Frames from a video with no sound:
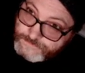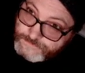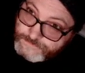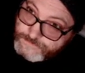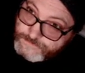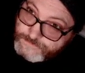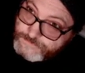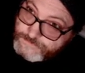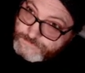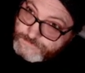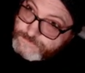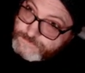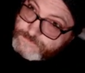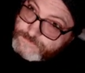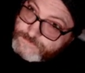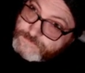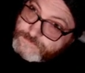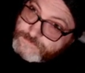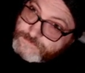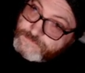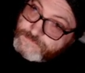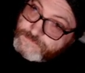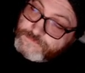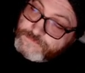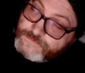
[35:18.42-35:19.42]

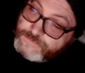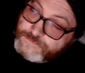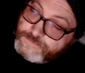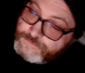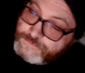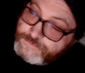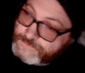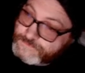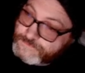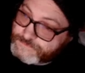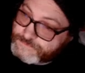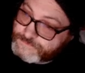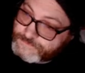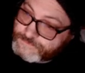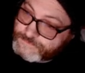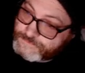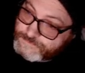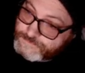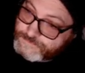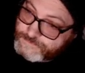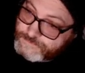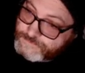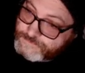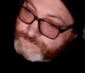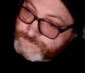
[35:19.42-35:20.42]

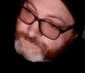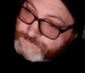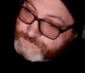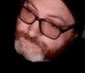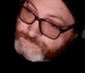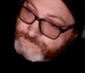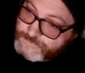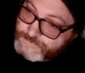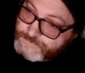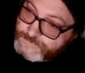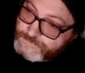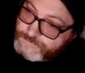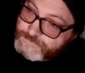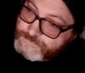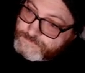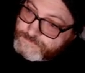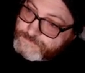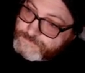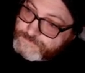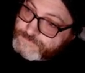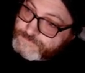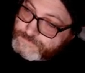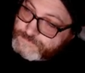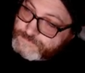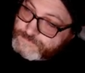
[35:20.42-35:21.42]

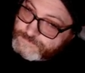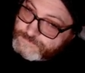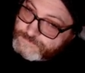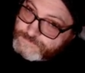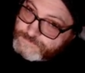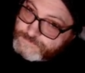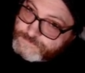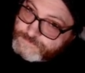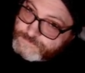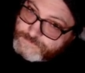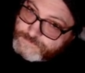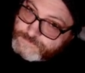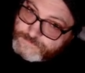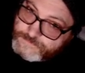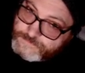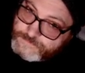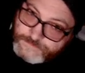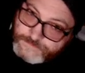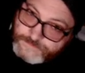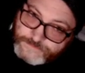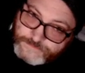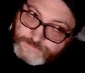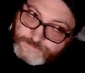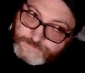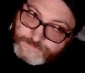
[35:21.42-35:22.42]

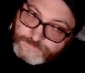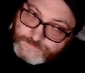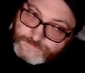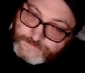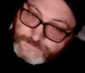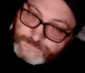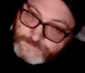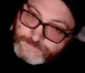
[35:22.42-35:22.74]
No words are spoken by the person on screen.